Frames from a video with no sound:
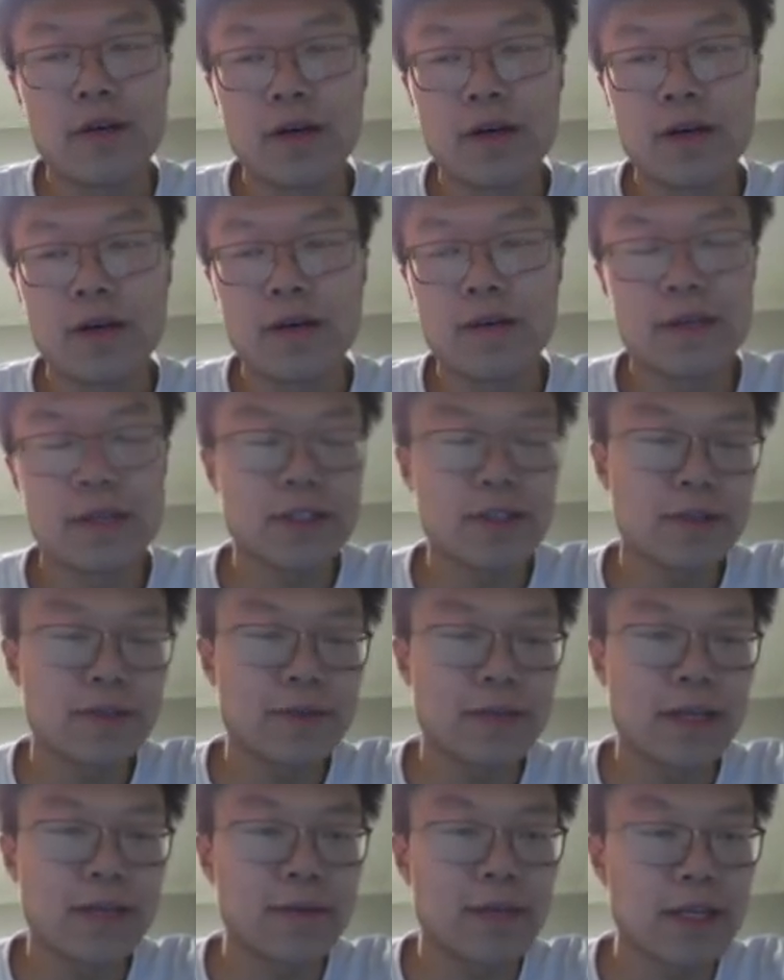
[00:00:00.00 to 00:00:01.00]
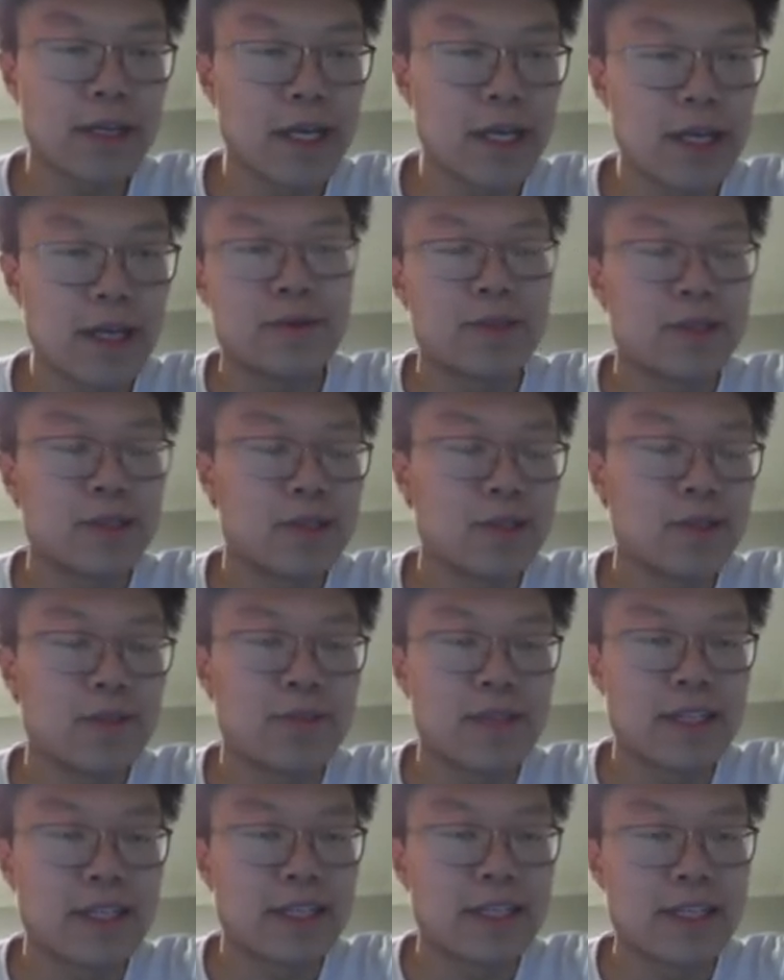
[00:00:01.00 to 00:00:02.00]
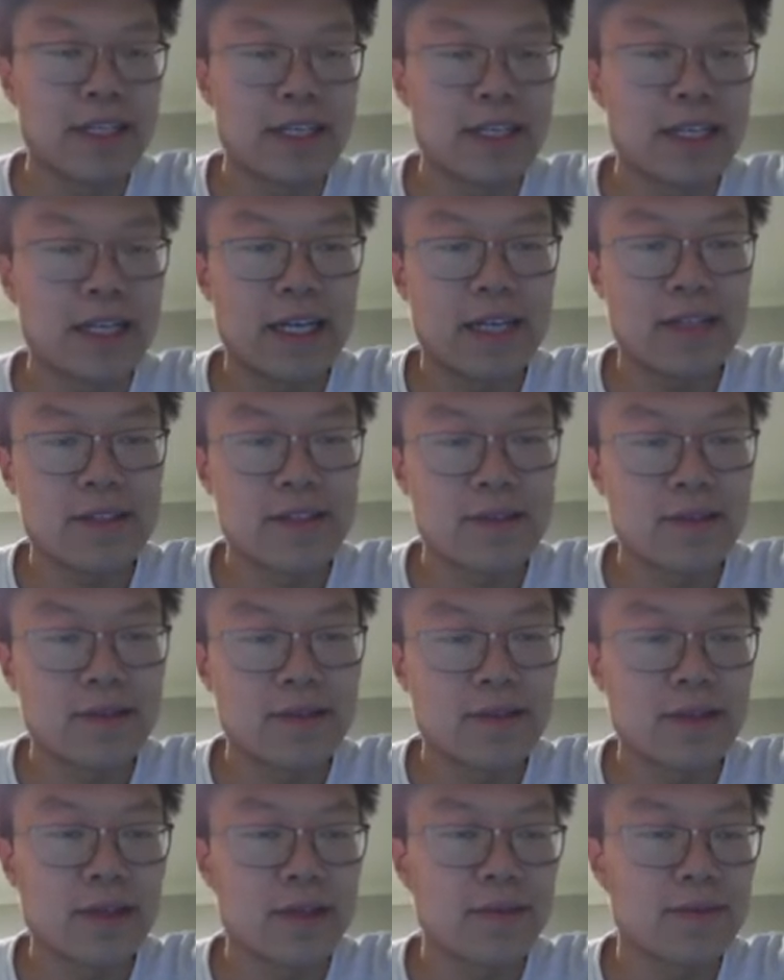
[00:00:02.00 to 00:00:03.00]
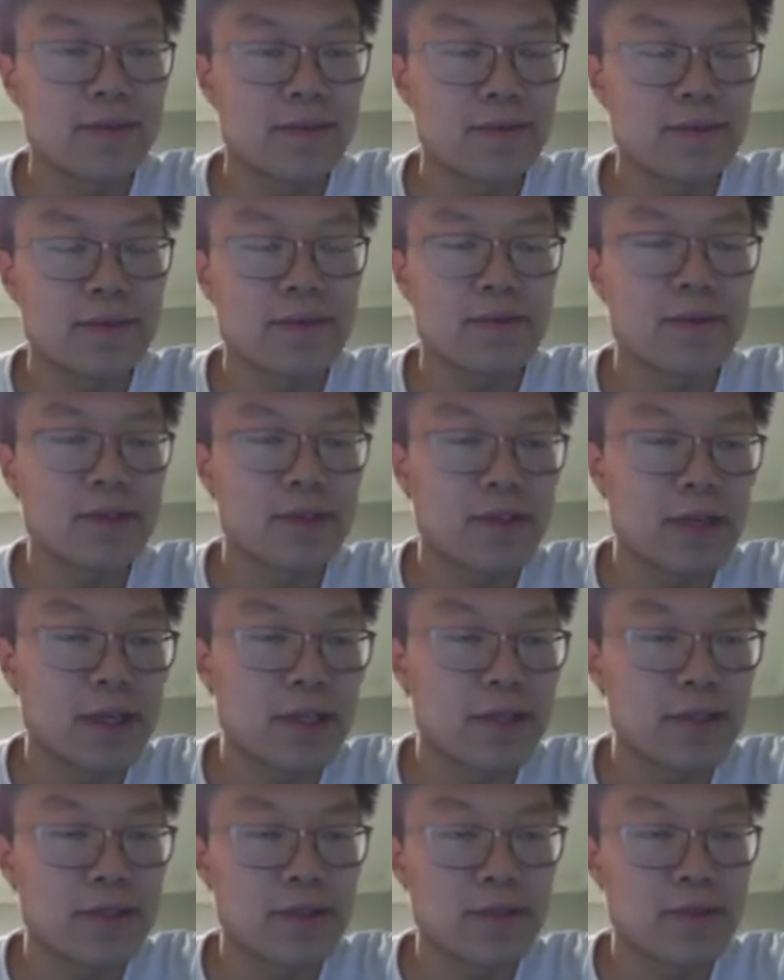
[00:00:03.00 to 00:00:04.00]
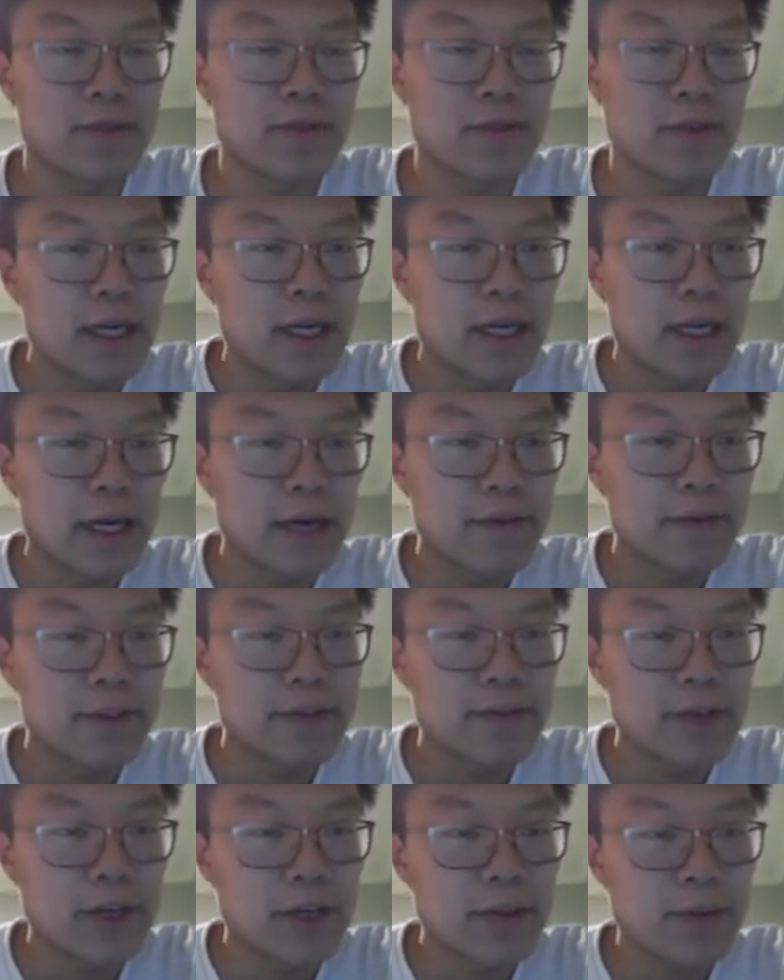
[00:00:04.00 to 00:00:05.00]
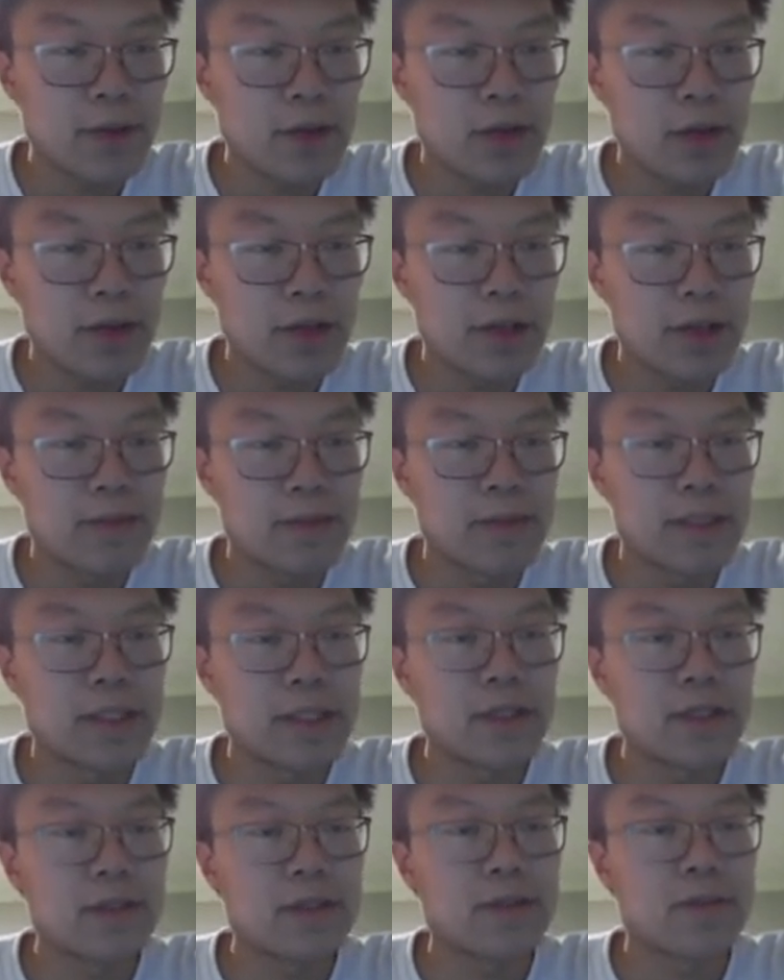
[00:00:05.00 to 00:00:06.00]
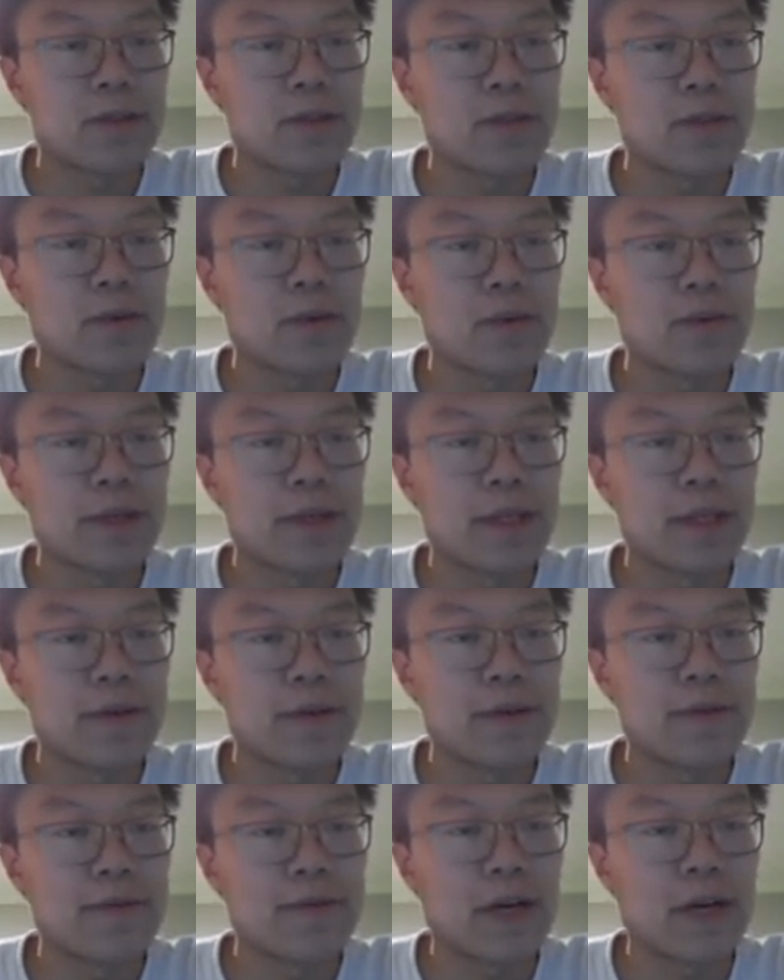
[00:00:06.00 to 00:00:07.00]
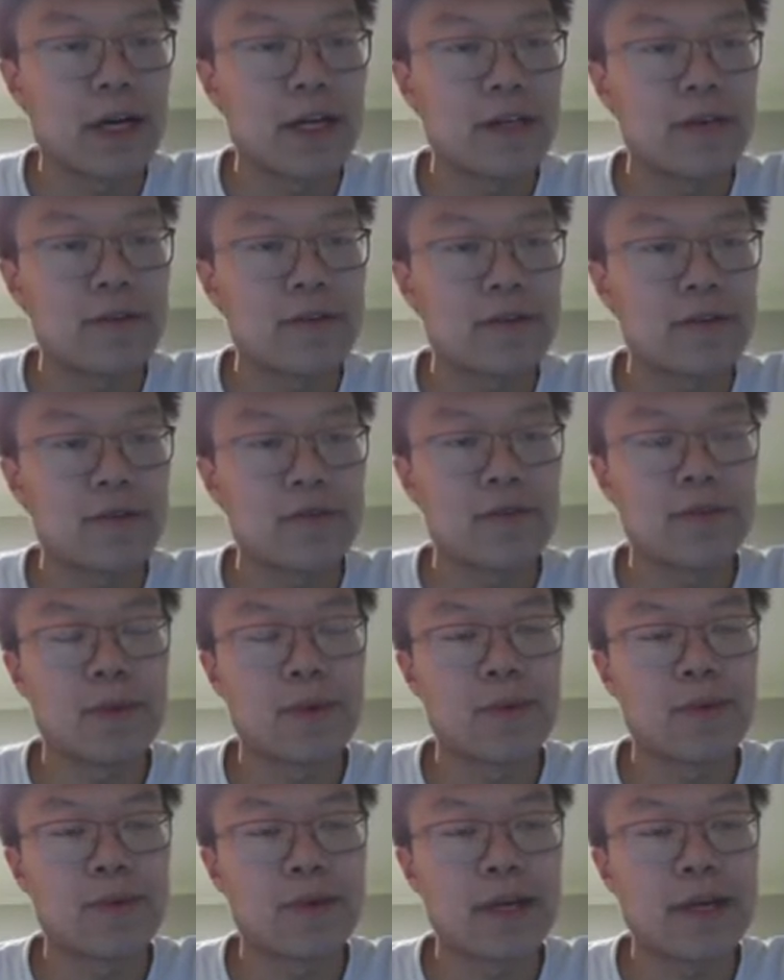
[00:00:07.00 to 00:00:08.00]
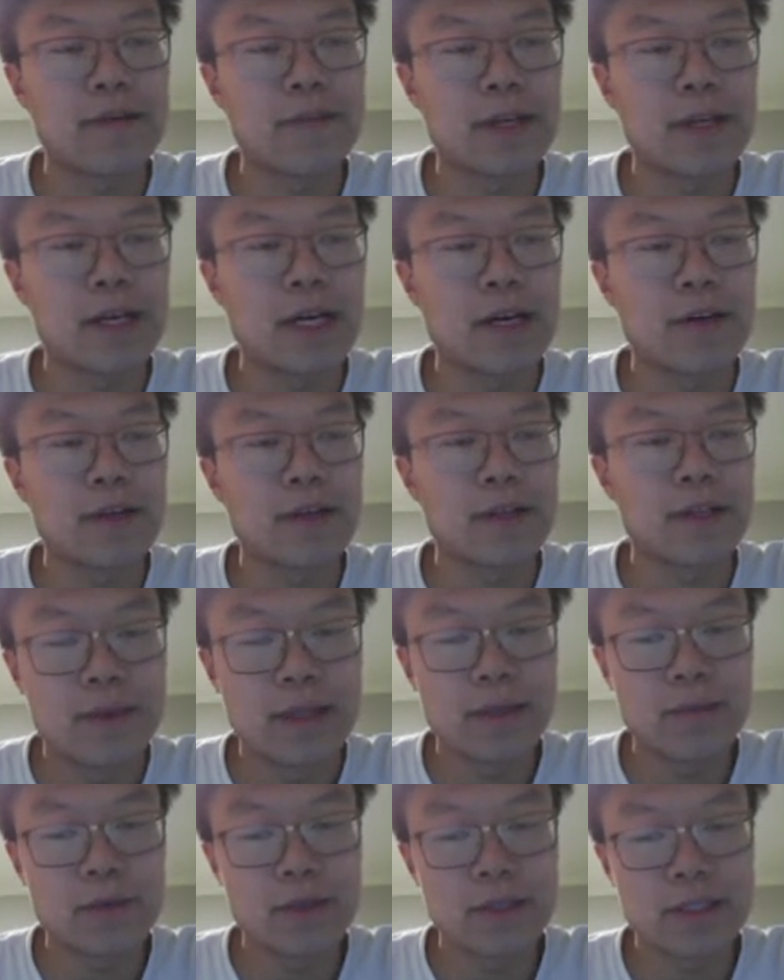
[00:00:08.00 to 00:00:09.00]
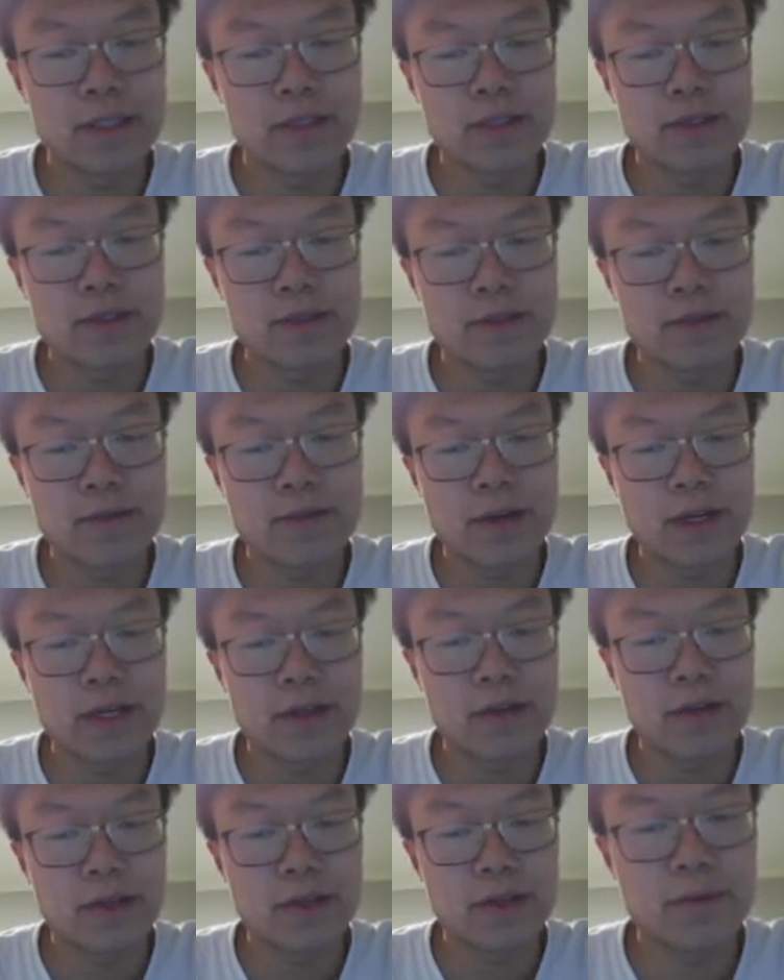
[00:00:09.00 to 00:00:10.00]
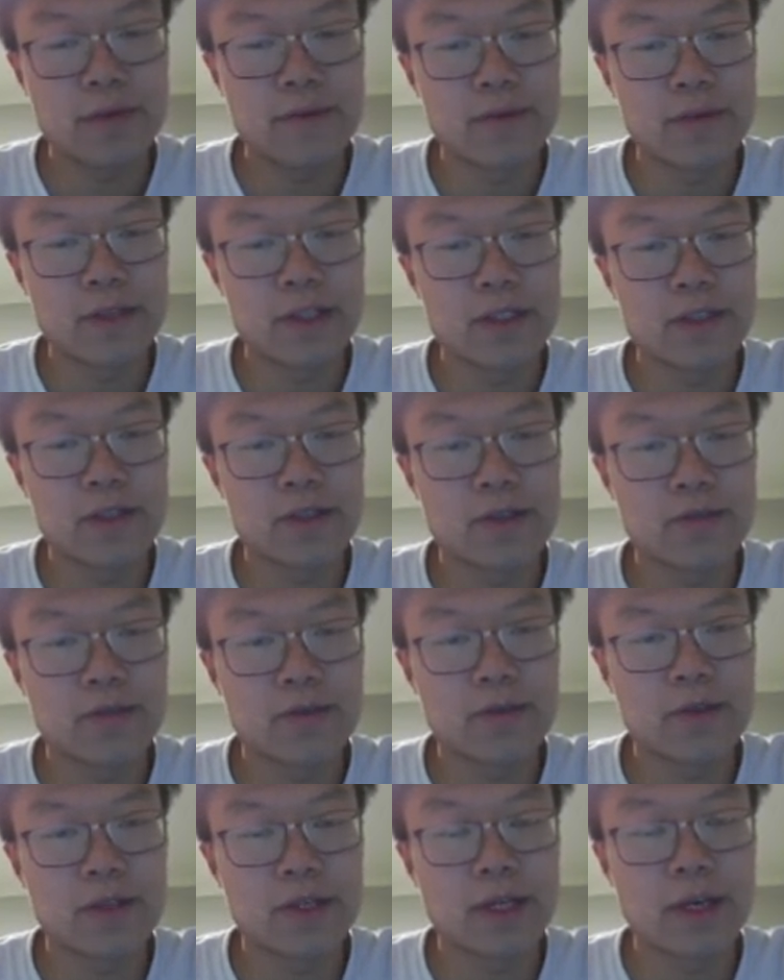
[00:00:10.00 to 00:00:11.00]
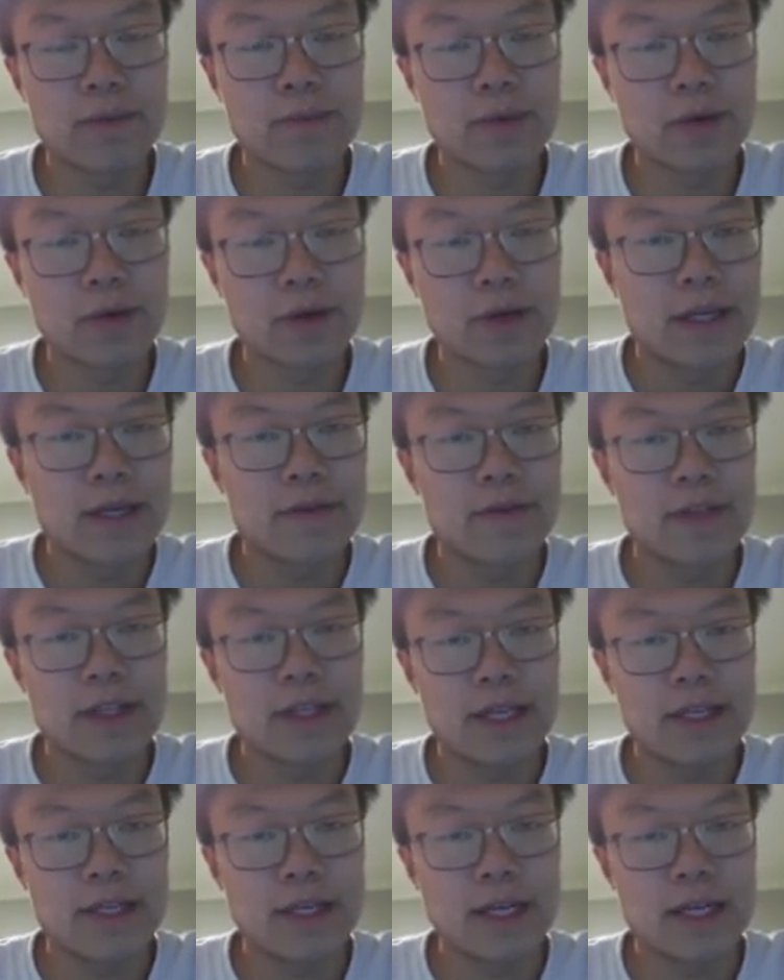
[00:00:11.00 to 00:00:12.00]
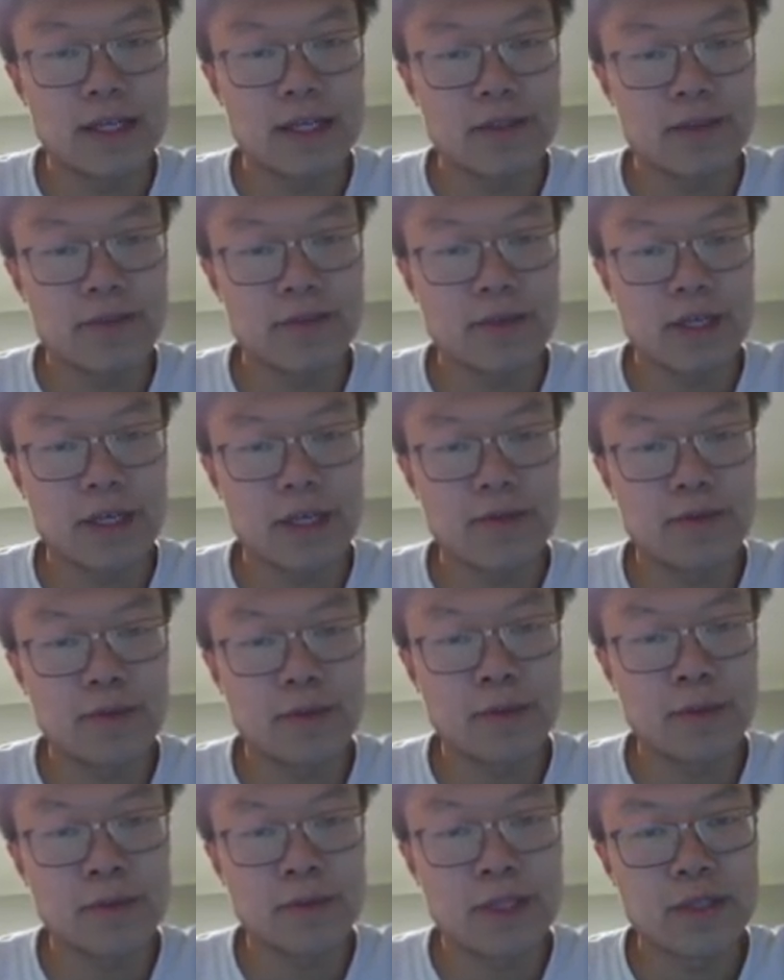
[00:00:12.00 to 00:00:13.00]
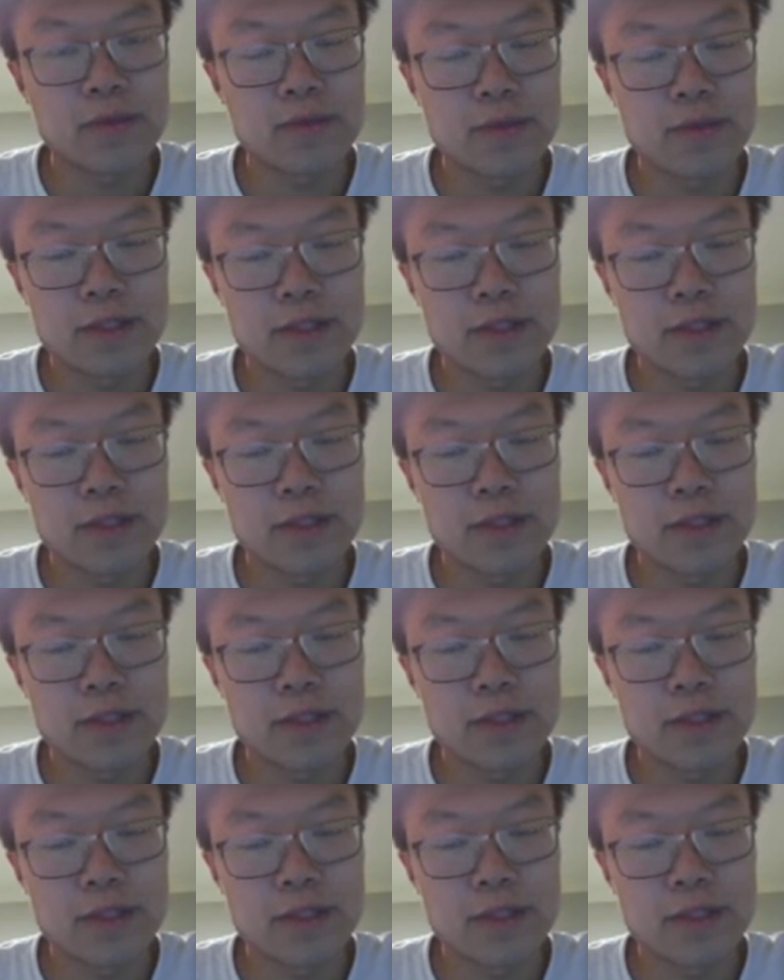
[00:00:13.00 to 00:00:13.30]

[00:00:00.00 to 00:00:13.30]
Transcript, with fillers: I should have named it k, but it should be like the index that what we're trying to search for. I have this variable called numDigits, which is what we need to find. So remember, we have to calculate number of digits, find out the of digits for the number given the index, right? Remember, that's what we